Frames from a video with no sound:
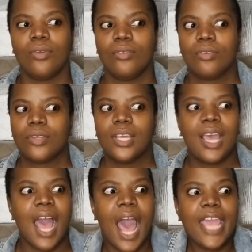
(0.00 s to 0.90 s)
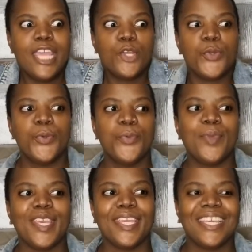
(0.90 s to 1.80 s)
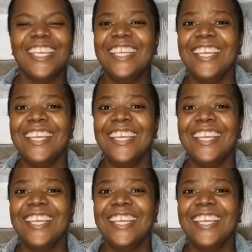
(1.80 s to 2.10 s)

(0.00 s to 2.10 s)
oh, how you do me?